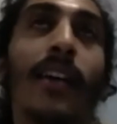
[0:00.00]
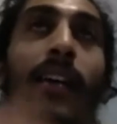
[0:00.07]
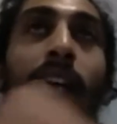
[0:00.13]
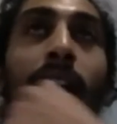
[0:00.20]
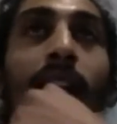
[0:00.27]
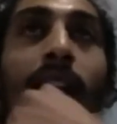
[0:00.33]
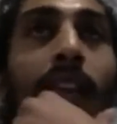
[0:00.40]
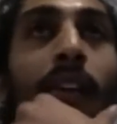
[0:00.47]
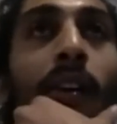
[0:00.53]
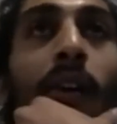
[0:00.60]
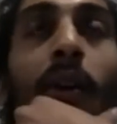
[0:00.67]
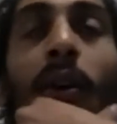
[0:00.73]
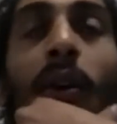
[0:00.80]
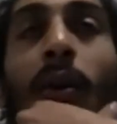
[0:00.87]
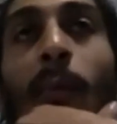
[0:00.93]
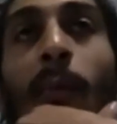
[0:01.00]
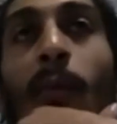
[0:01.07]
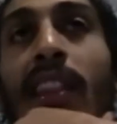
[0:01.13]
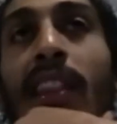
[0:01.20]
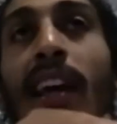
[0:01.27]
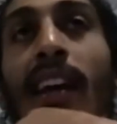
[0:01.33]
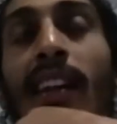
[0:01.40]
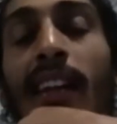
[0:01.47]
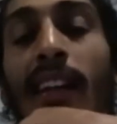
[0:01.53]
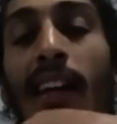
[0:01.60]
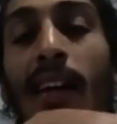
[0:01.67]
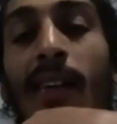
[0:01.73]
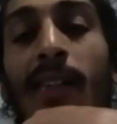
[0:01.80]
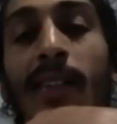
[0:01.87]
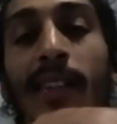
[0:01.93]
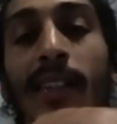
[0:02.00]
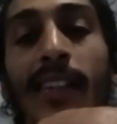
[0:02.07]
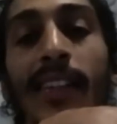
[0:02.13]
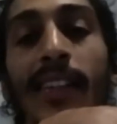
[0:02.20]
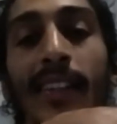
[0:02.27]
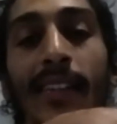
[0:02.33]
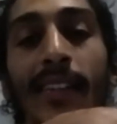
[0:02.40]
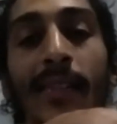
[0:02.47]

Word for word: Because over oh, here we have like UKAD,